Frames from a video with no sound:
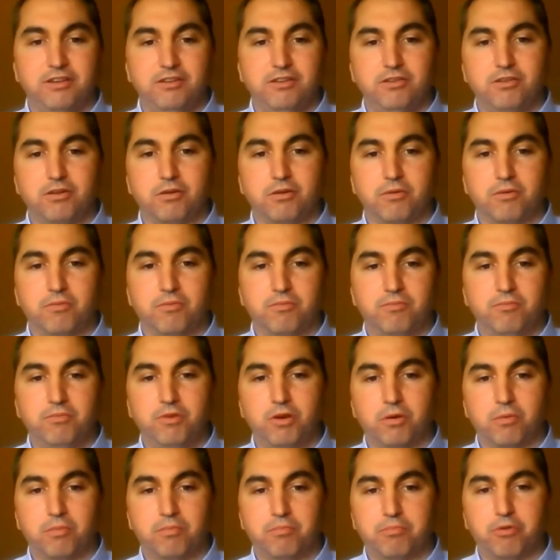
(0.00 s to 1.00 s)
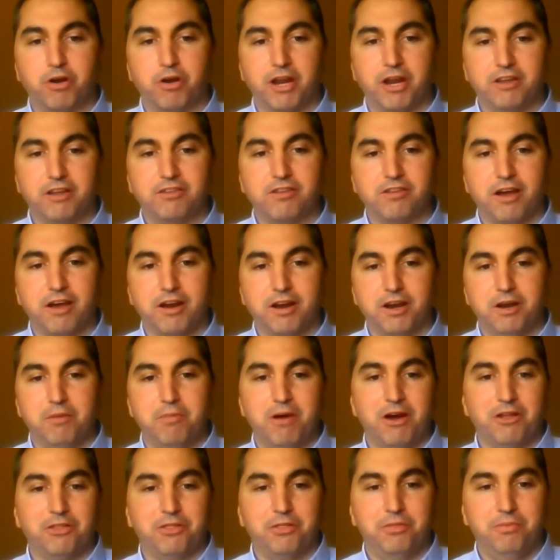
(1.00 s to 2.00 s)
you're pretty excited
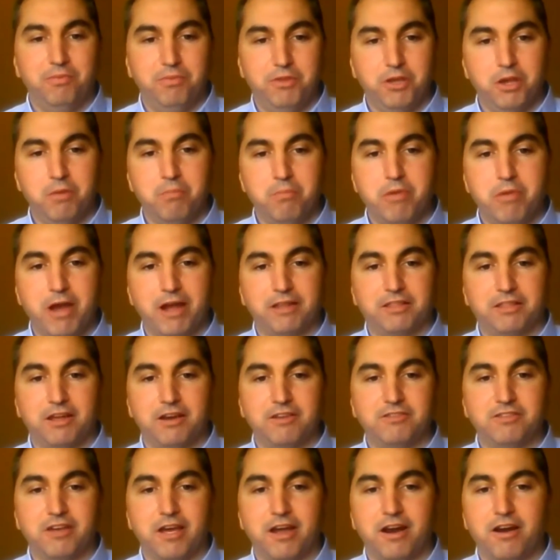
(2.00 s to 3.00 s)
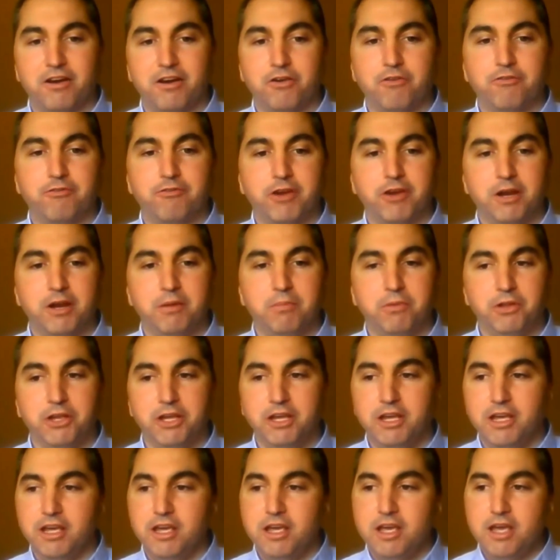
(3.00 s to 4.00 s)
about the impact that it's had on your family.
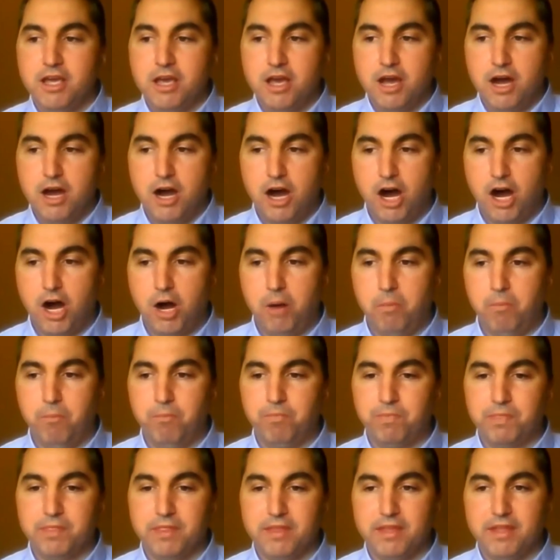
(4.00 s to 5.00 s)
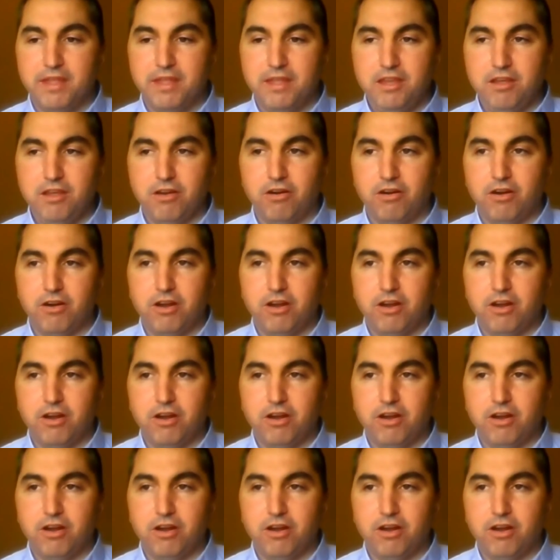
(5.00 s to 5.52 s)
You know,